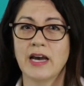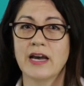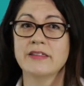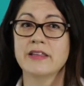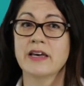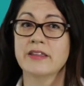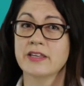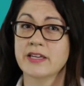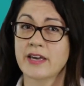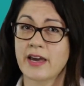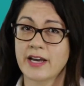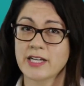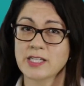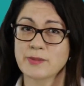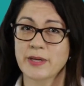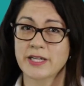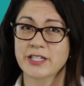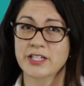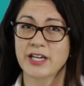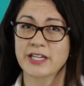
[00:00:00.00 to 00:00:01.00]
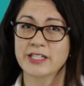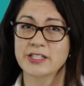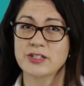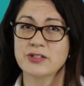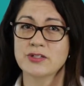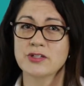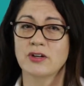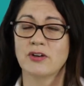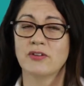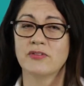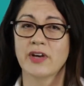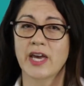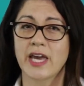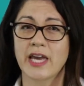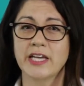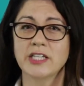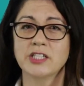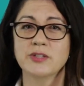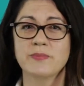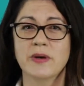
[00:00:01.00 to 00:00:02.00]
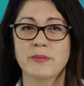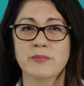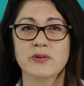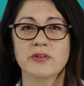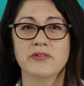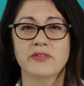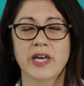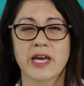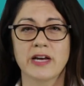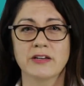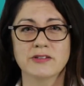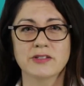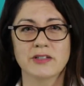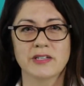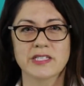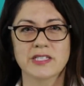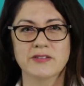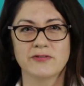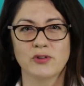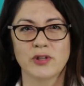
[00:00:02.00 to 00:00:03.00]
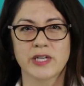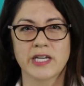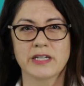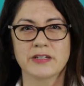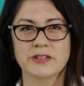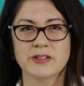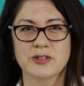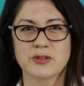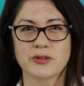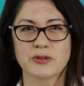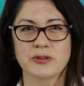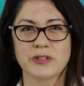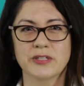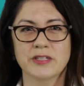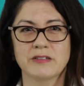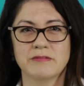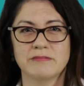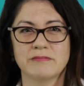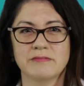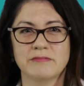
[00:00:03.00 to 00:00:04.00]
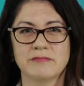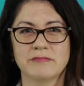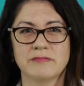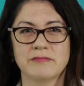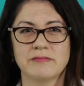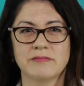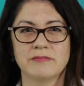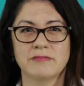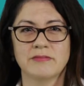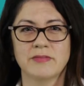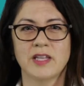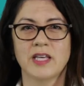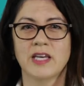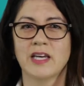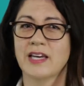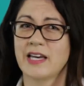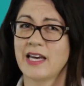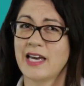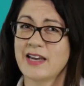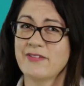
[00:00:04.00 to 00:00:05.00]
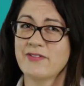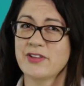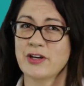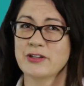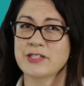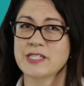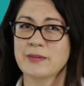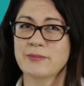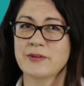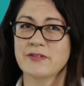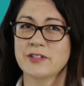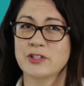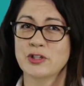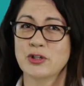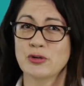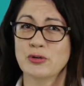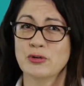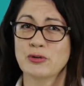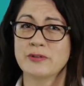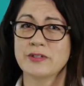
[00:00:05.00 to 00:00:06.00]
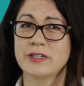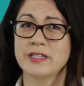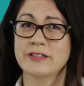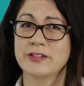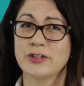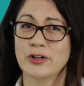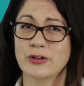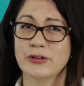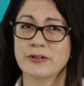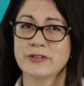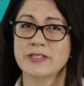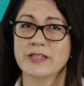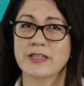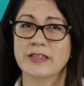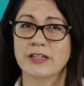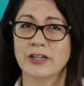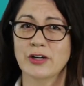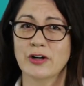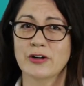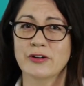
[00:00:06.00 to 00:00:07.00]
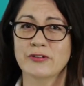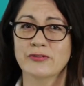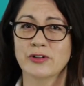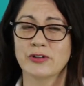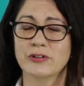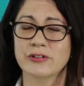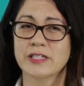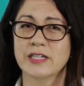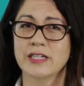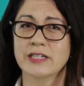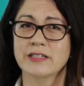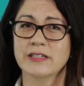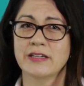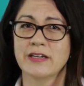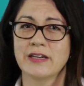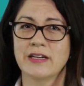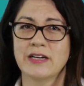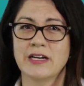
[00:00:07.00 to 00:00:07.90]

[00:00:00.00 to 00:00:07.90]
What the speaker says: and that the expectations of each member of council is fully understood. Even though some of the do's and don'ts in the Code of Conduct